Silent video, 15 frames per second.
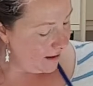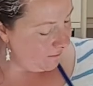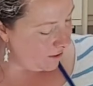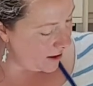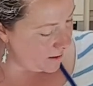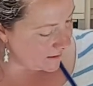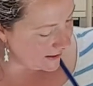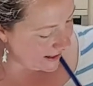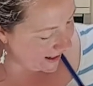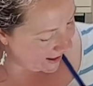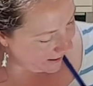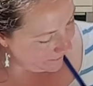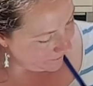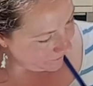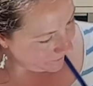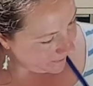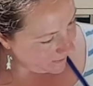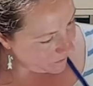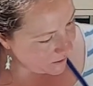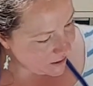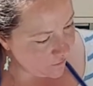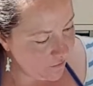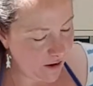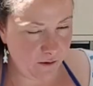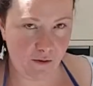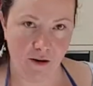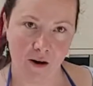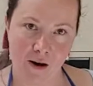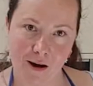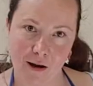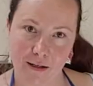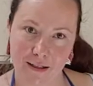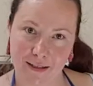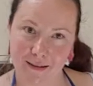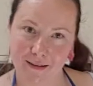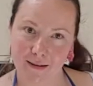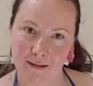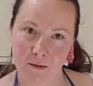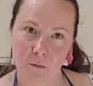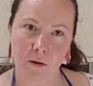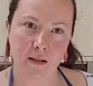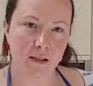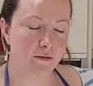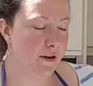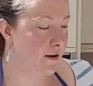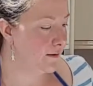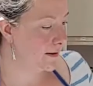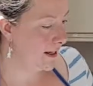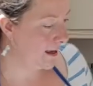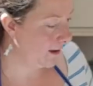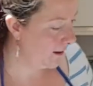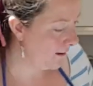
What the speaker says: And Rosie, what have you got? What's Rosie